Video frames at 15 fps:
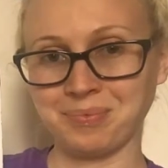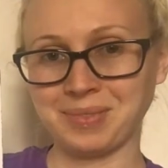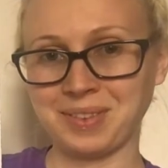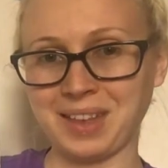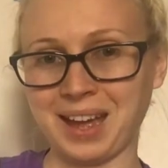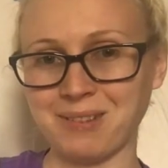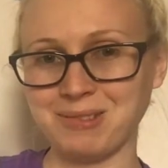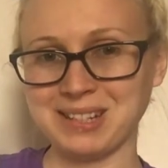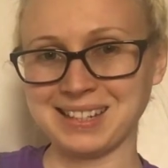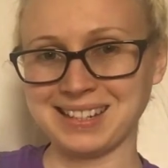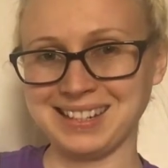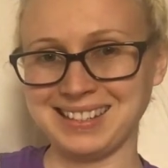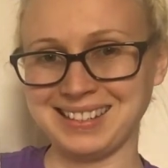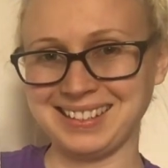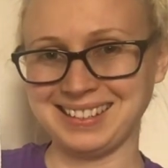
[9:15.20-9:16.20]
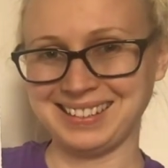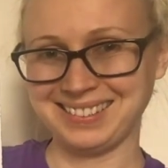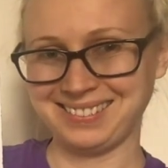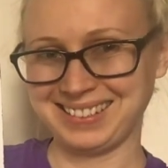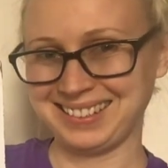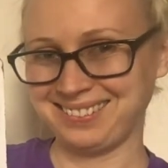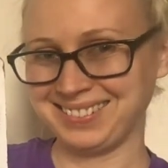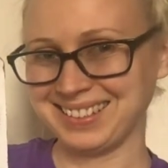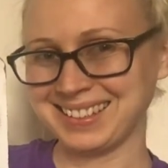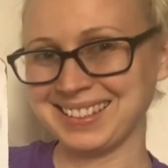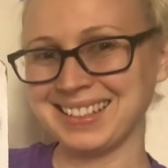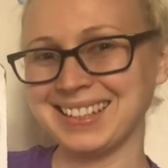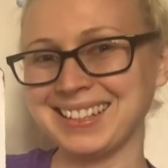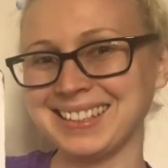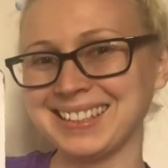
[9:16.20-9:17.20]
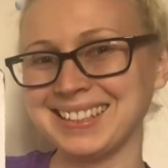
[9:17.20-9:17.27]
That was easy as well, wasn't it?